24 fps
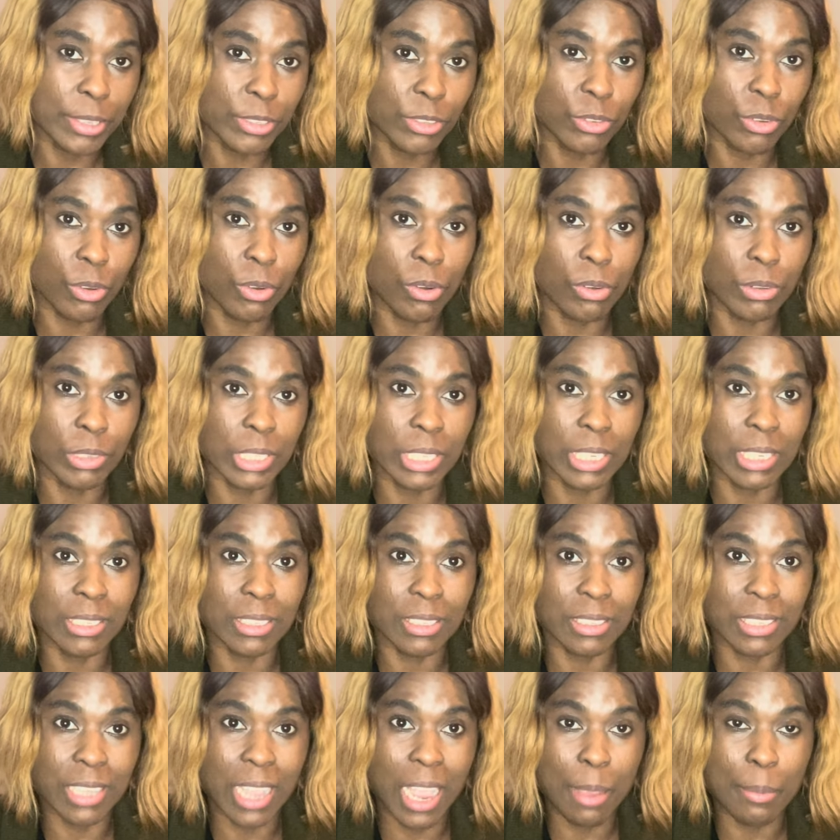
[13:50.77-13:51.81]
So till
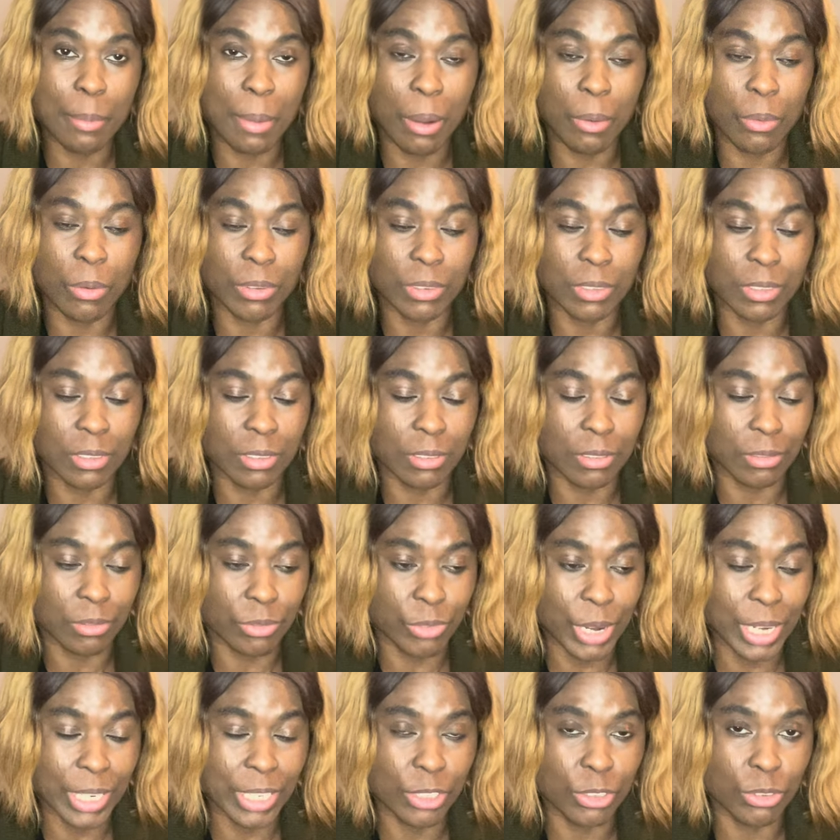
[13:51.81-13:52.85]
the time I was
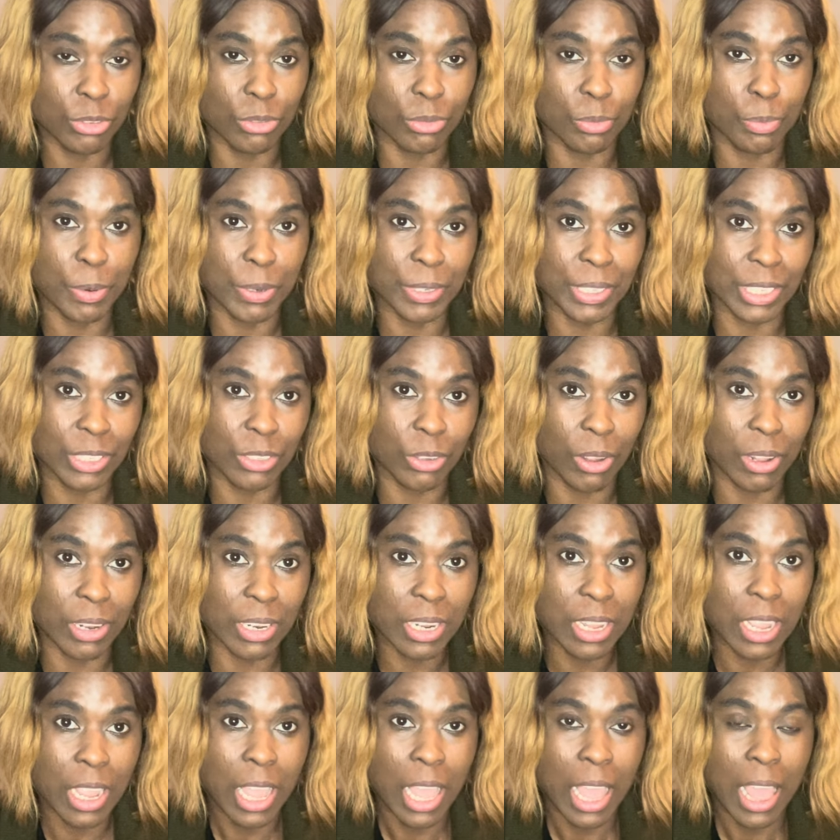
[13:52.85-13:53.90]
ready to put it
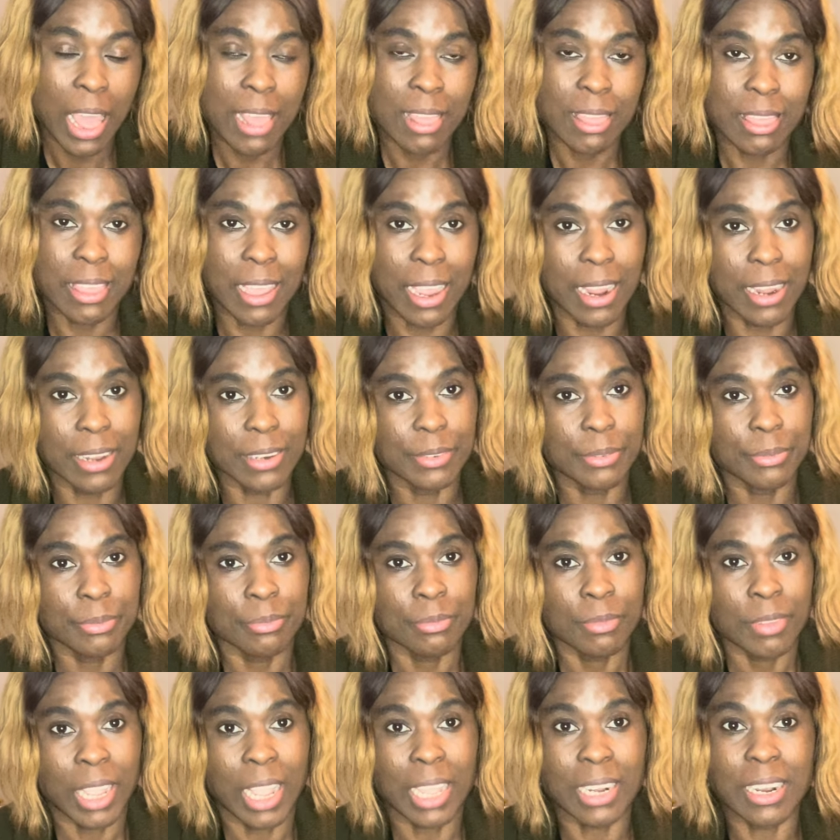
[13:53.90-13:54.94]
on, then
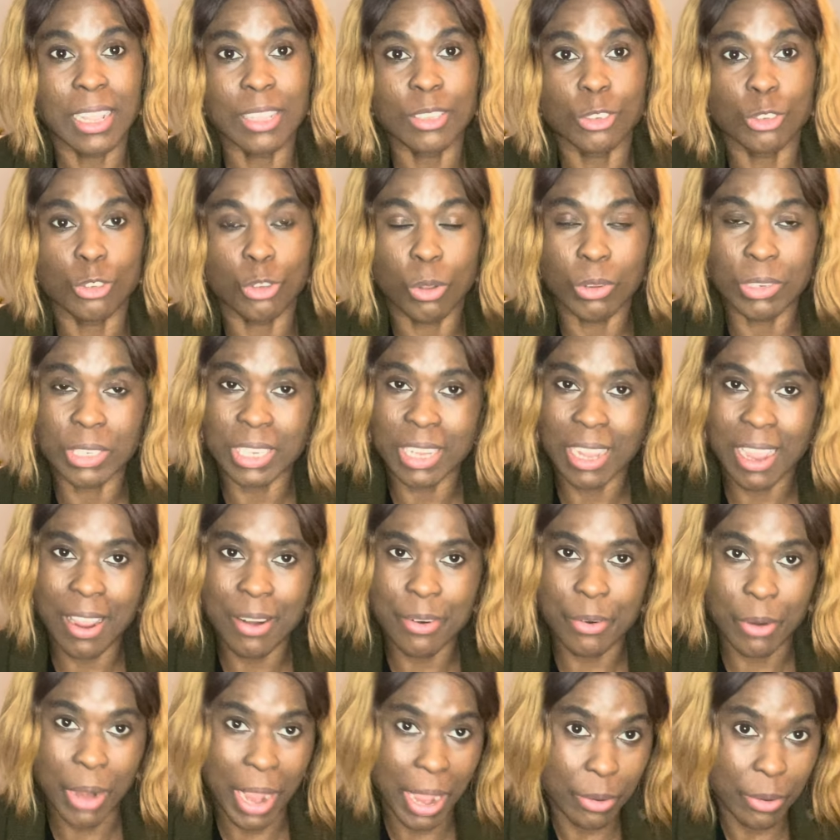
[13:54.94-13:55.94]
and I saw the error.